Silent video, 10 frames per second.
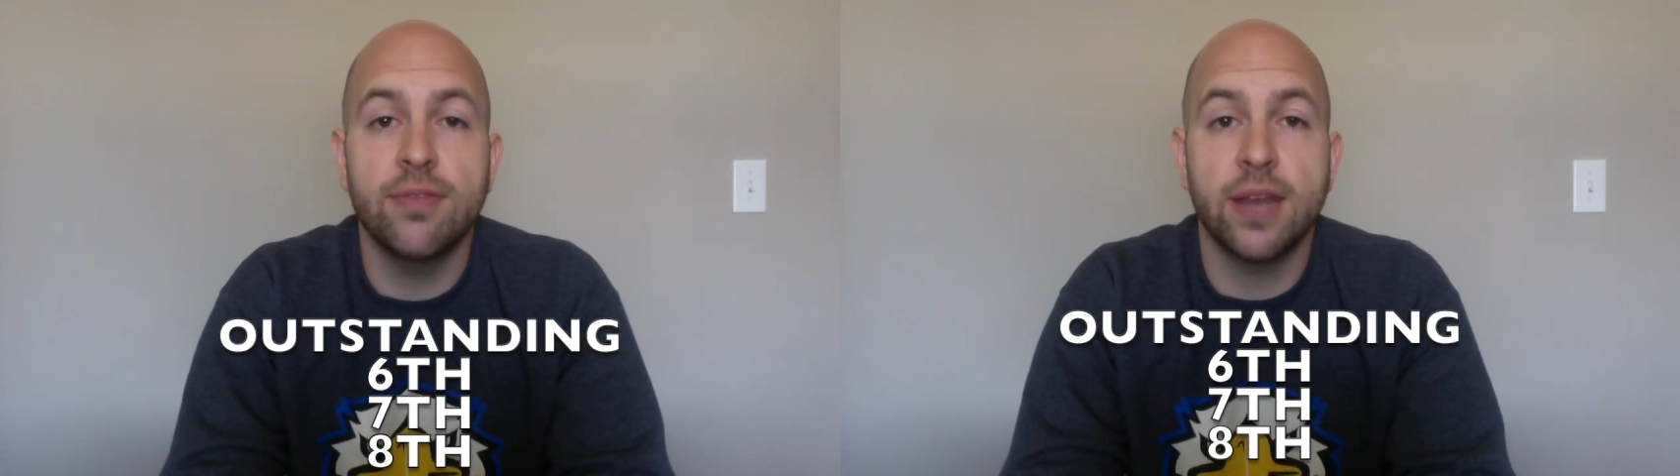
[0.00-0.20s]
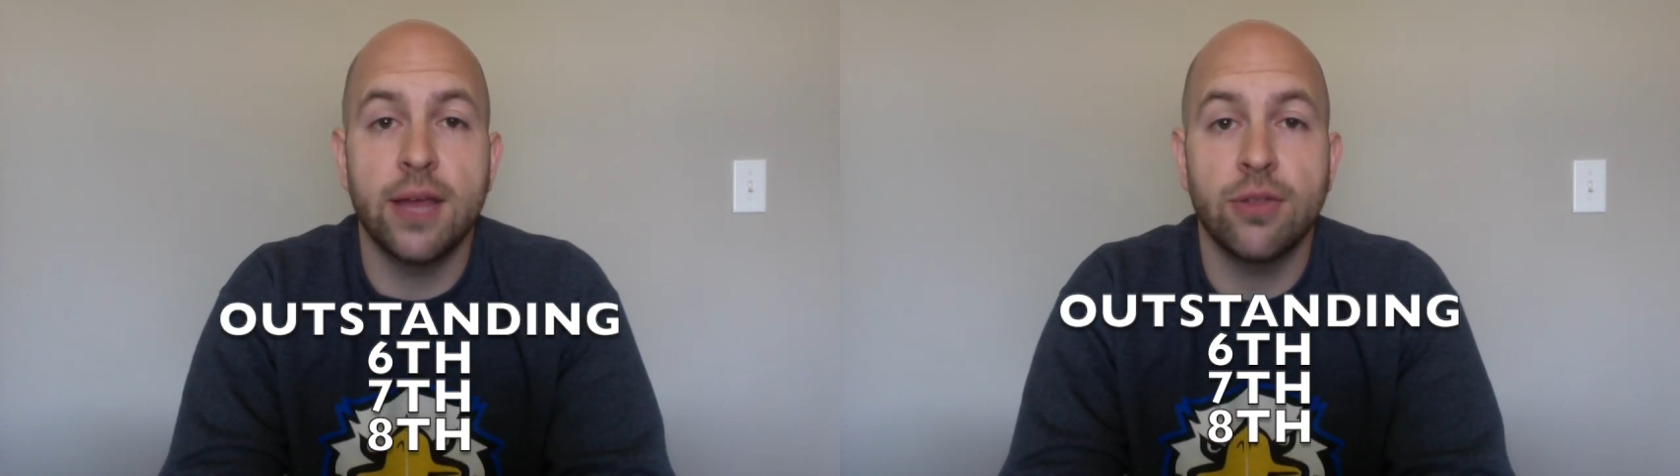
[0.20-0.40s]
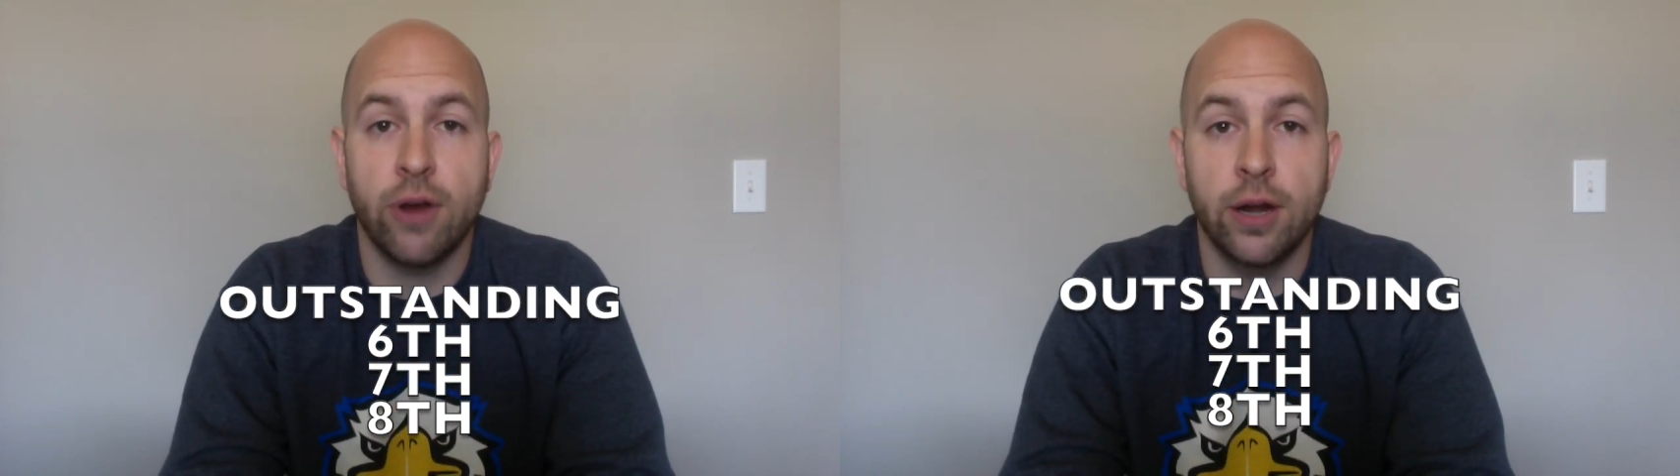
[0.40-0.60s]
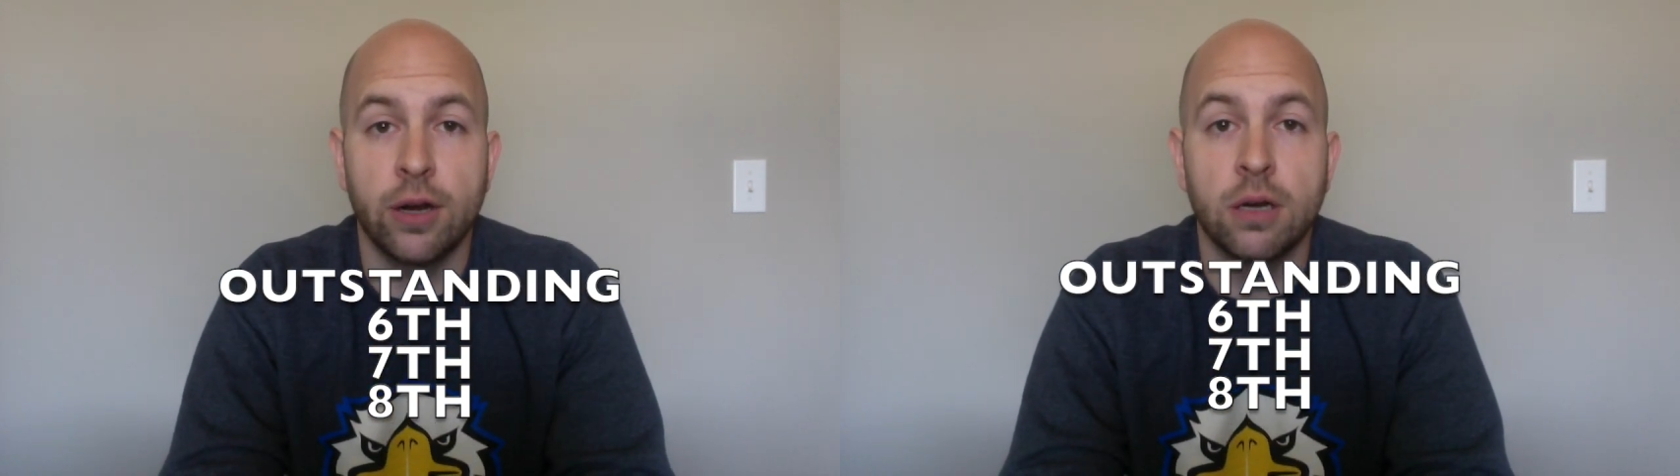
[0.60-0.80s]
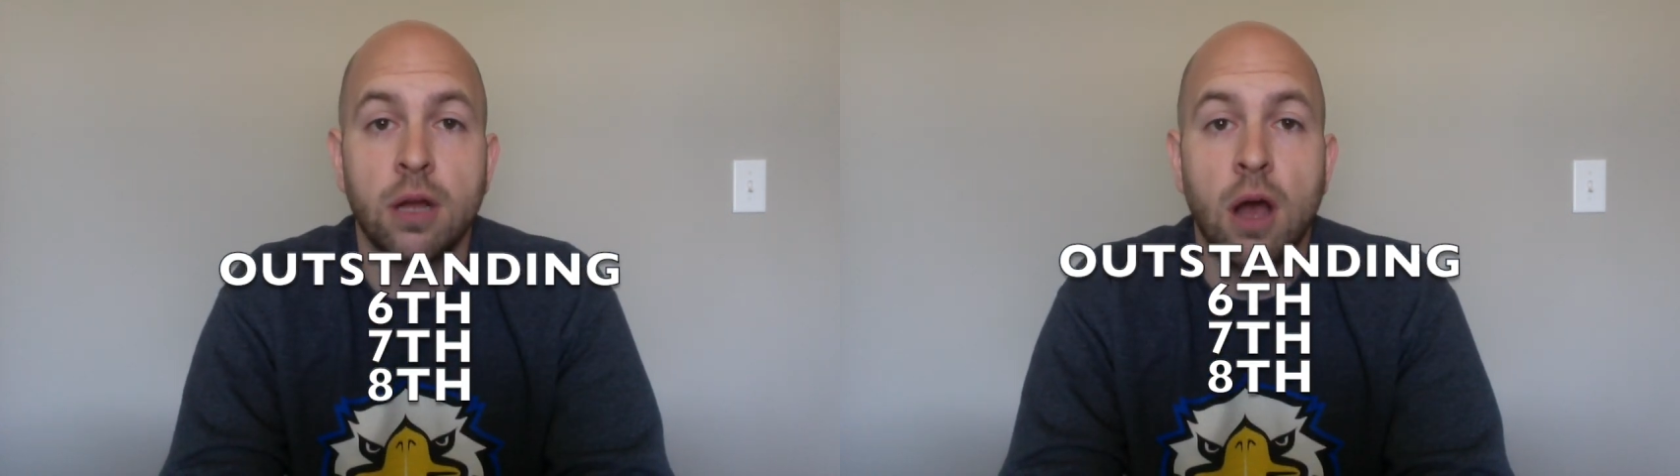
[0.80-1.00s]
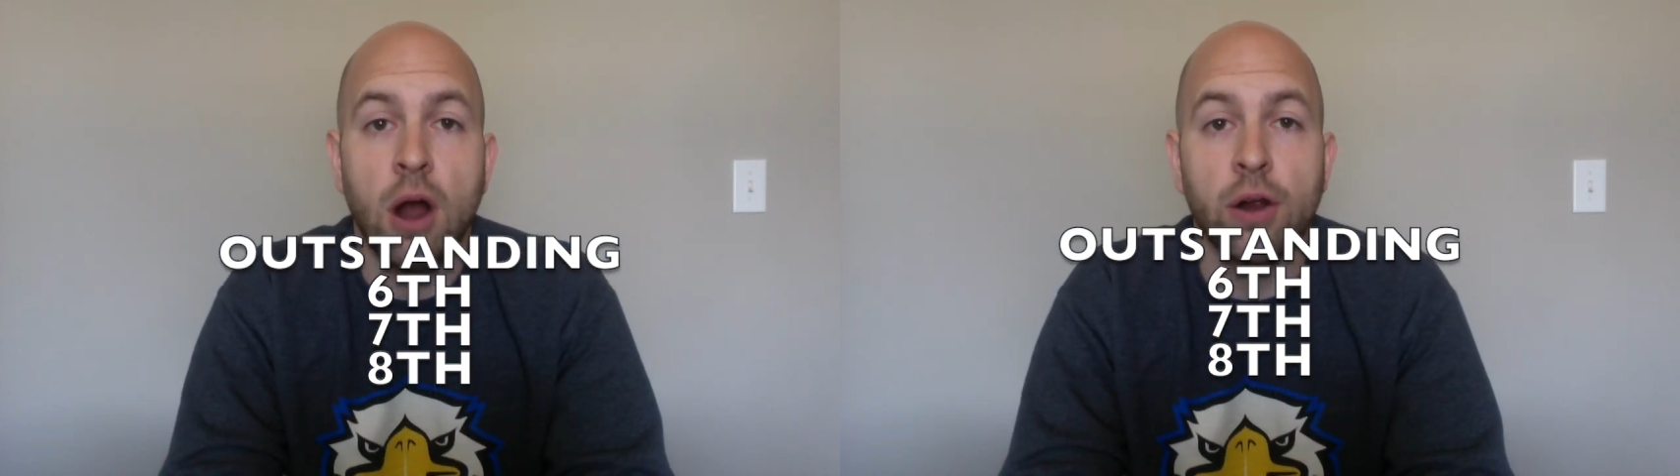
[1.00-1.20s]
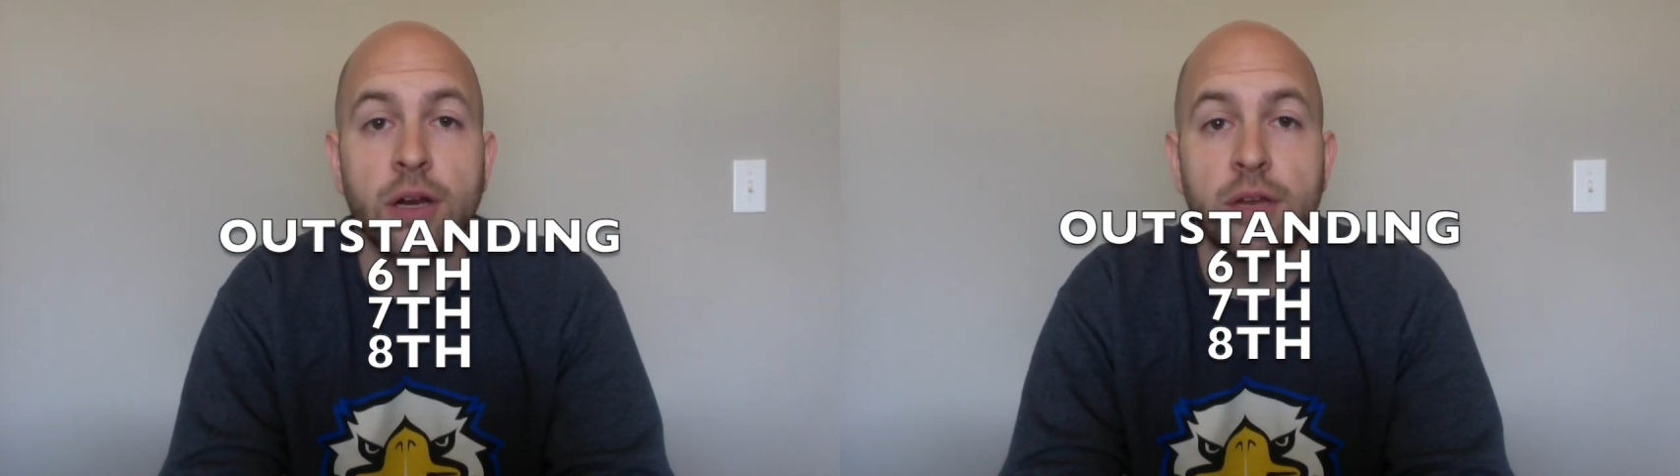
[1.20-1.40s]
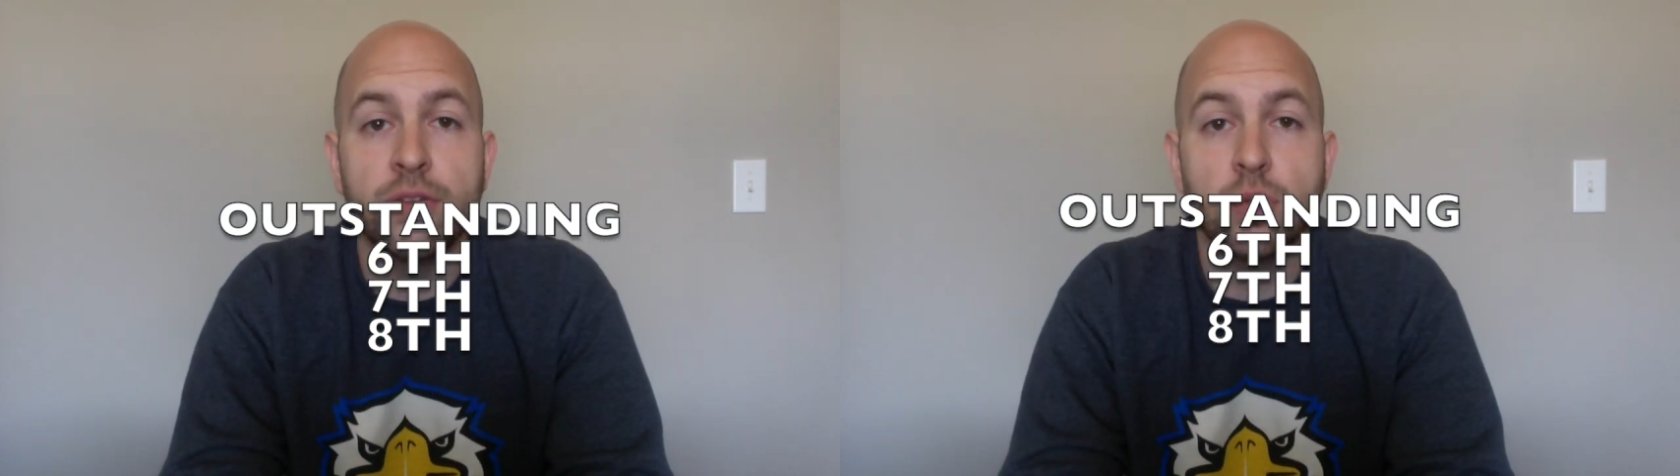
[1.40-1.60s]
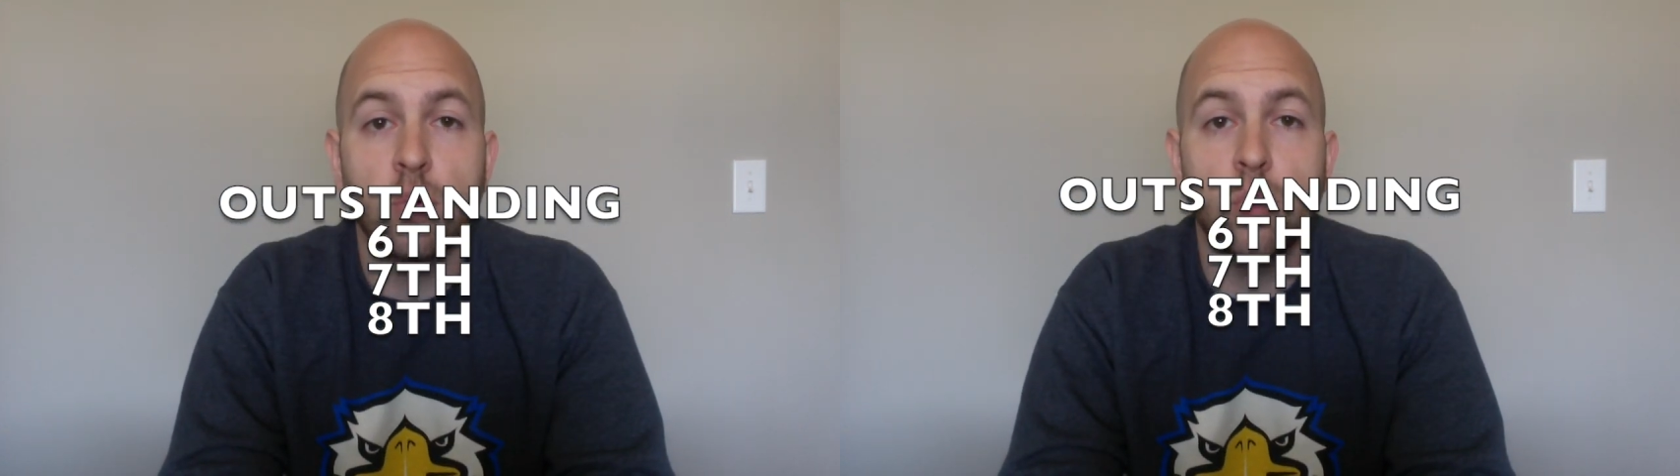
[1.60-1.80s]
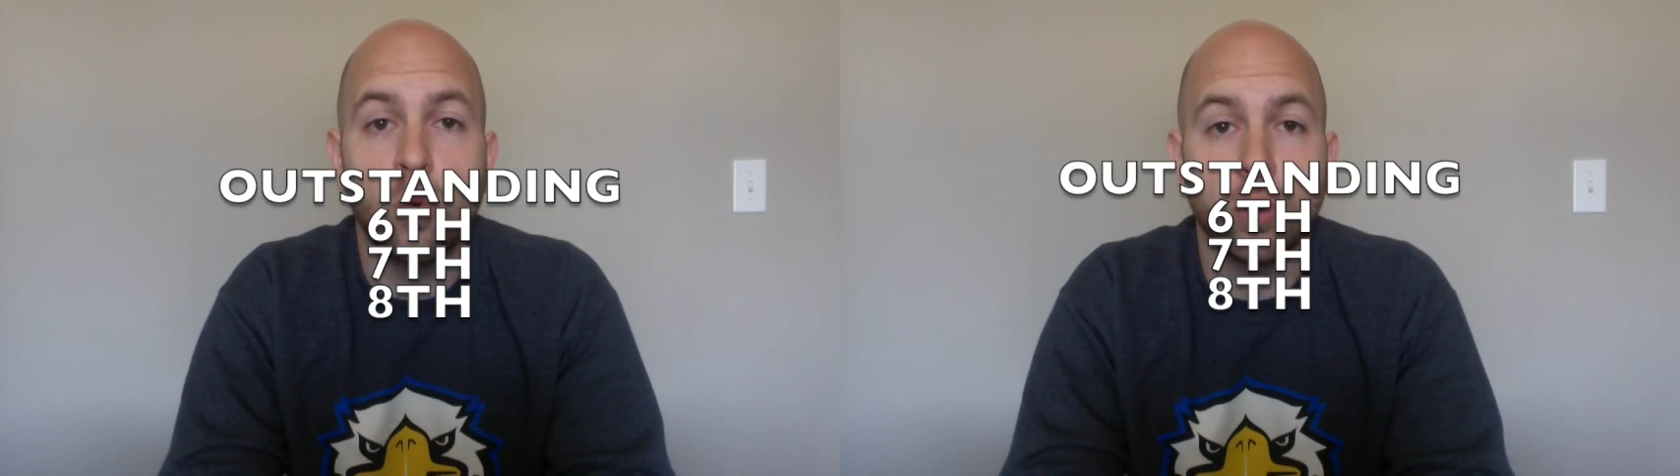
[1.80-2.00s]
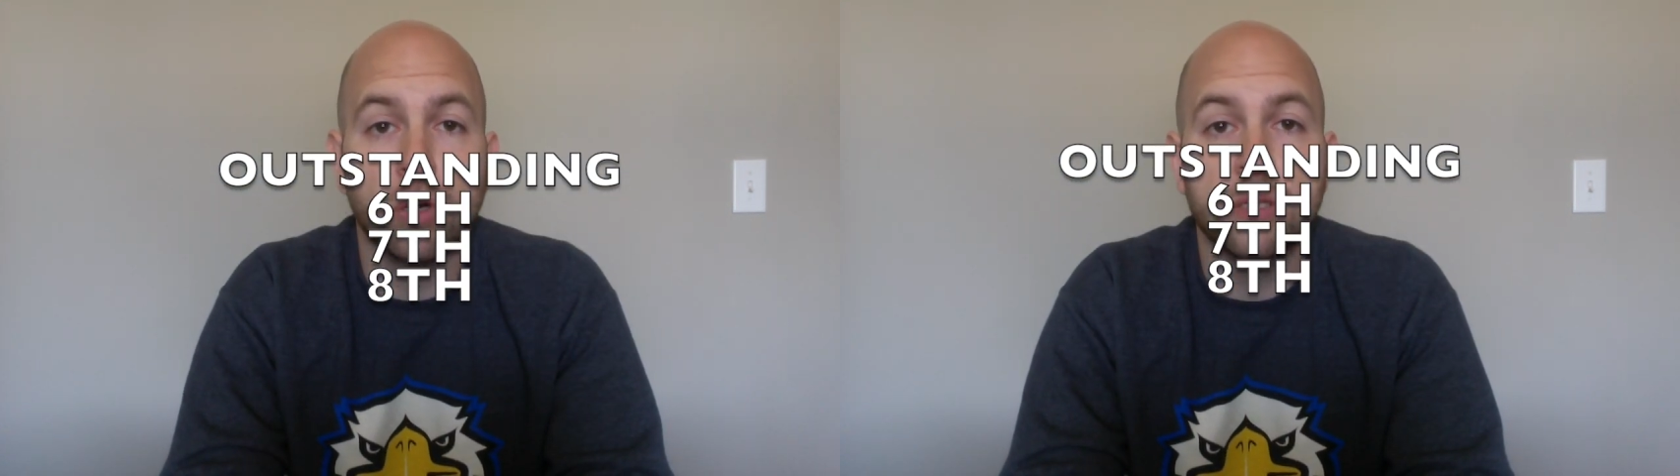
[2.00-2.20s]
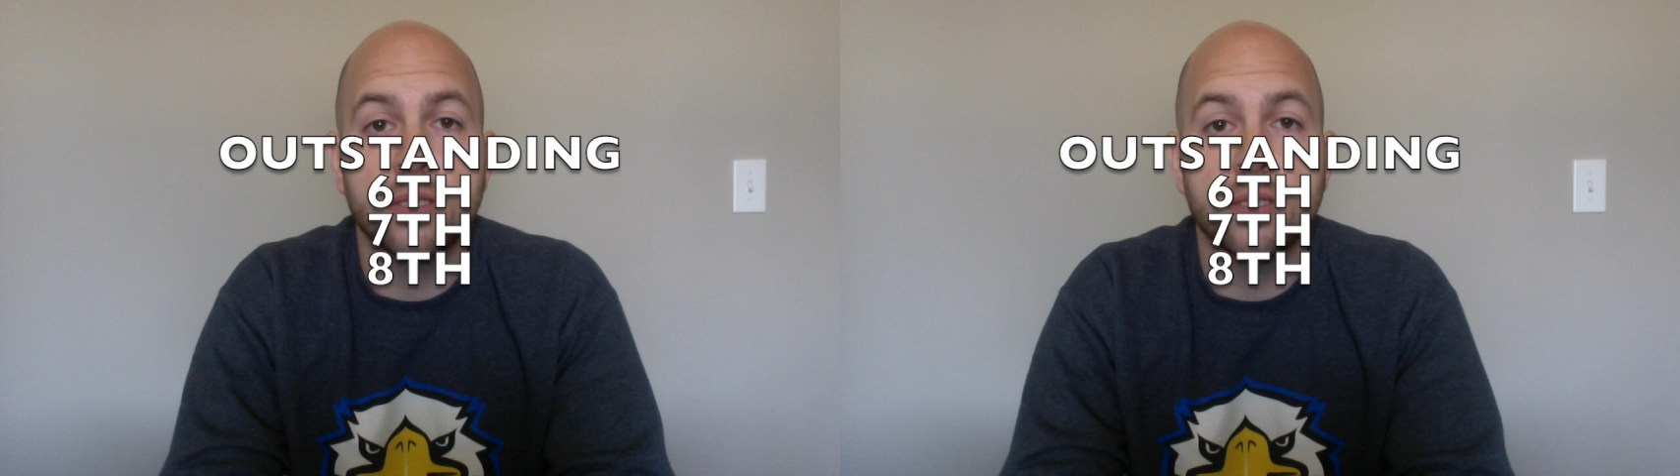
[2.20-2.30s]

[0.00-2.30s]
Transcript: and 8th grader are individual awards